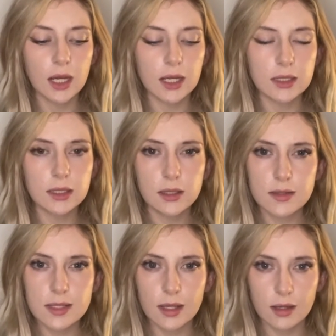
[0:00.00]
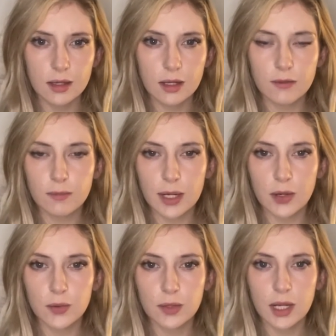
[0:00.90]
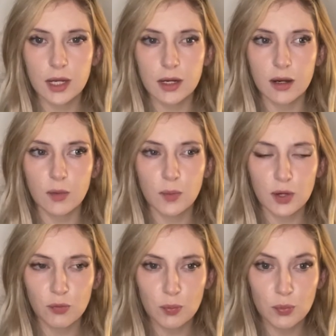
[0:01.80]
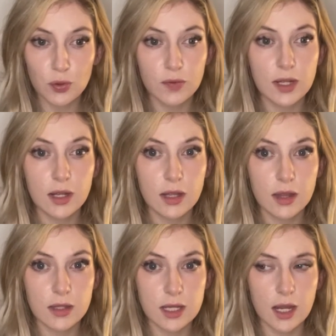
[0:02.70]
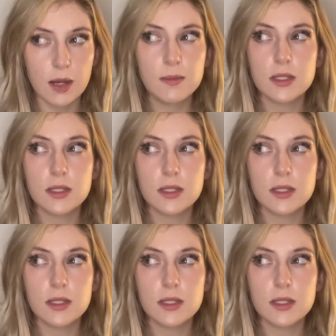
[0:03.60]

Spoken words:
I didn't lose any of my own hair when removing the tape,